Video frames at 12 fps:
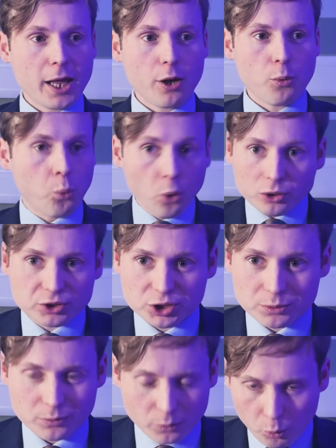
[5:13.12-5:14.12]
what
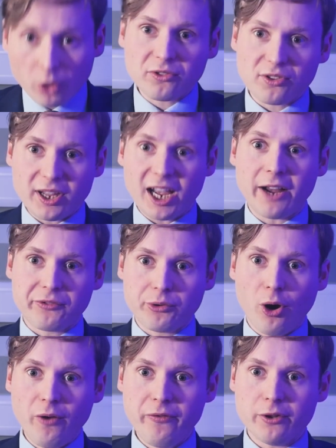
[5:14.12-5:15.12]
do they have to
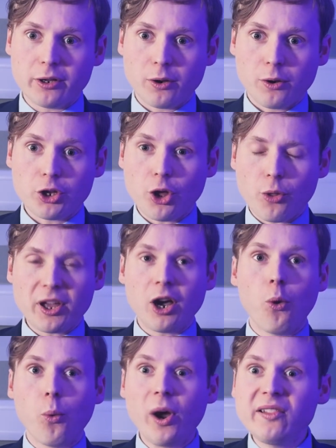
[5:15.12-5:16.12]
offer? They are
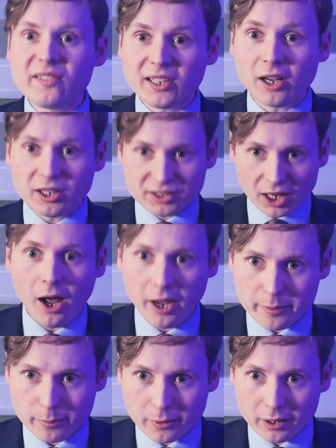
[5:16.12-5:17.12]
wasting our time.
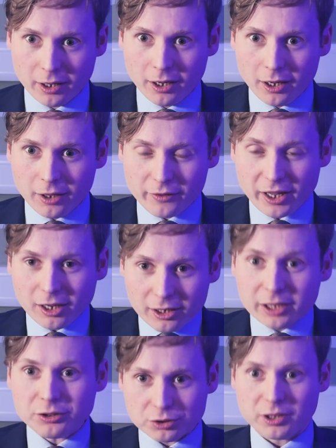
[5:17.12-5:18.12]
They are
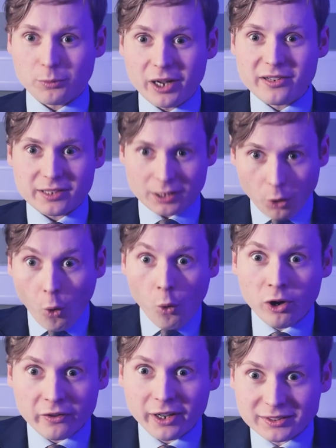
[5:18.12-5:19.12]
literally wasting all
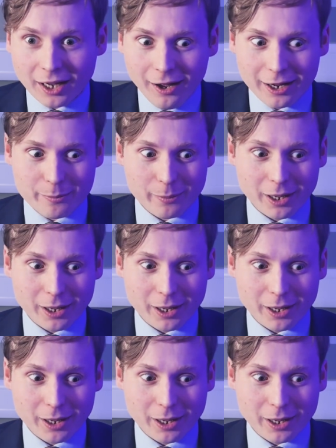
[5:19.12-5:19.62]
of our time